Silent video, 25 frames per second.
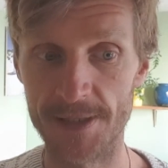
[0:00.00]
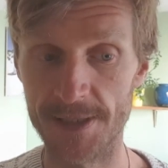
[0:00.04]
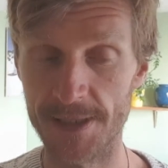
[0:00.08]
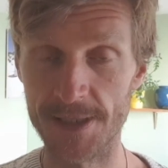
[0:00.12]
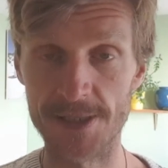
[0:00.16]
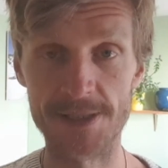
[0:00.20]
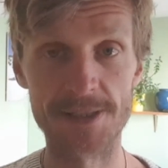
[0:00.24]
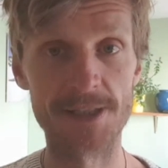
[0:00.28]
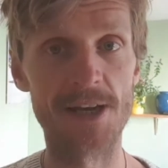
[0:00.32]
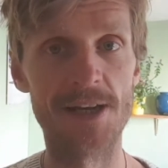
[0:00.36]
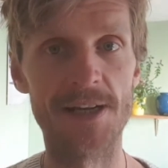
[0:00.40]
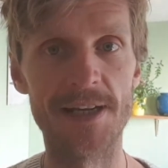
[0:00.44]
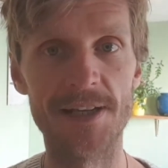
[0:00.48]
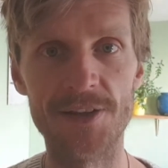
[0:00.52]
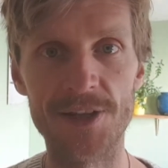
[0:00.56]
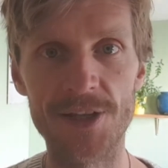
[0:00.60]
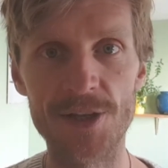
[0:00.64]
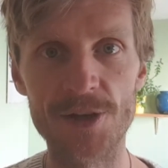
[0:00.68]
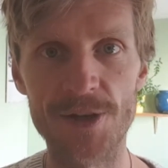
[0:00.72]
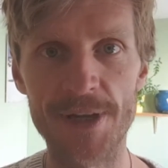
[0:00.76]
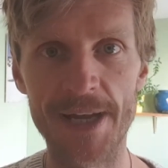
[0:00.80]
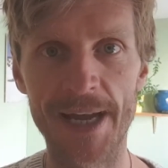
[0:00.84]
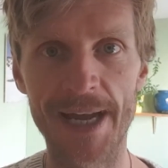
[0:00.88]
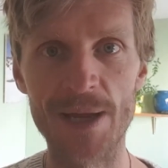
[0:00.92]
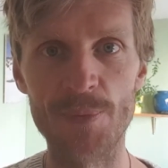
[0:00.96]
Certainly in
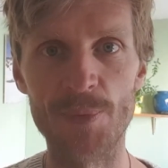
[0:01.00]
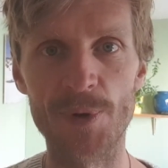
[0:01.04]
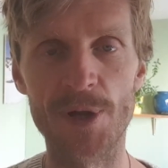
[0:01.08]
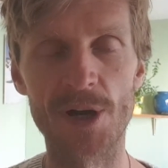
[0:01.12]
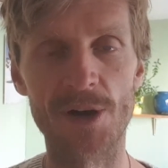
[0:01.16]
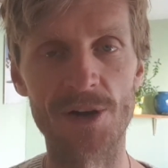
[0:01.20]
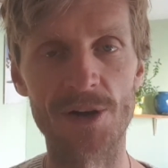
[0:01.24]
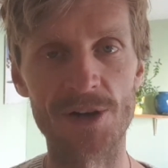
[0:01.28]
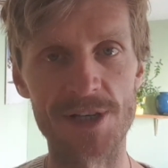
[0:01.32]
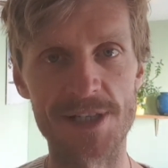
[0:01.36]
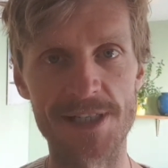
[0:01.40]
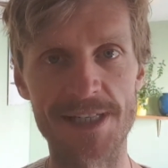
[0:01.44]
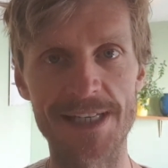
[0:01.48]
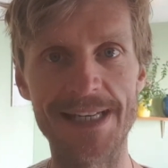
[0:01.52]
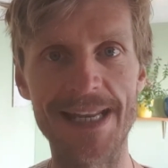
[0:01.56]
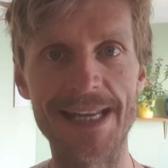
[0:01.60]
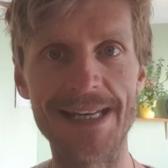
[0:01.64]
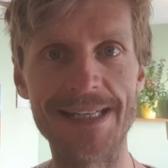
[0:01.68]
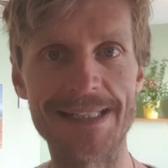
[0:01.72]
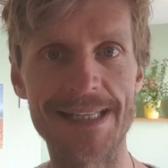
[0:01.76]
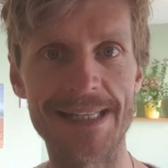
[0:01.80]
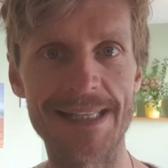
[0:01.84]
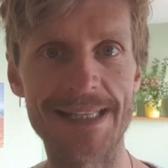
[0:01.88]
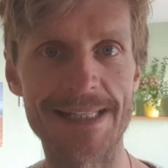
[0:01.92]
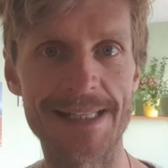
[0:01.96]
the UK, we can't see an
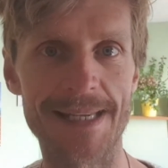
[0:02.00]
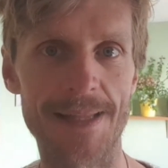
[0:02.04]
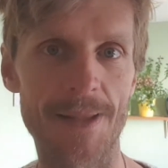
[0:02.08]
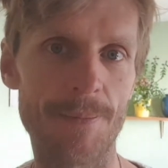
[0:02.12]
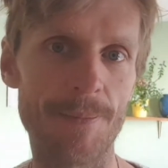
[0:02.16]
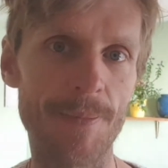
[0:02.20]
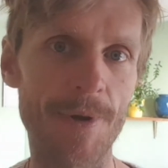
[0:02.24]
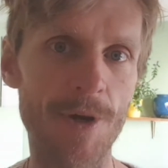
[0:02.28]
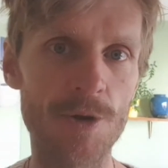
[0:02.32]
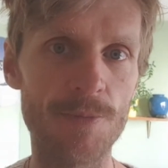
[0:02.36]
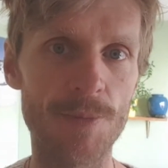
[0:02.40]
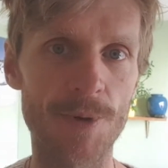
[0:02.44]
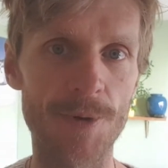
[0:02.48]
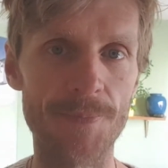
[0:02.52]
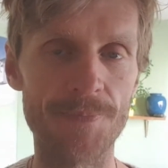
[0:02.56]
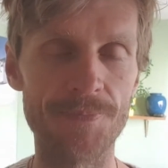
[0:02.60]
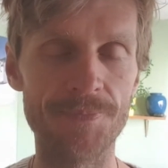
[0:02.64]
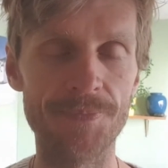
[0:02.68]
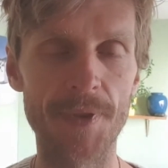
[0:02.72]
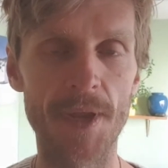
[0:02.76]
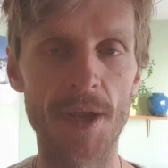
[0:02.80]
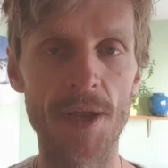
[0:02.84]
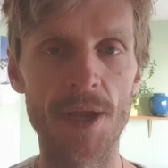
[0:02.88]
end to this at the moment.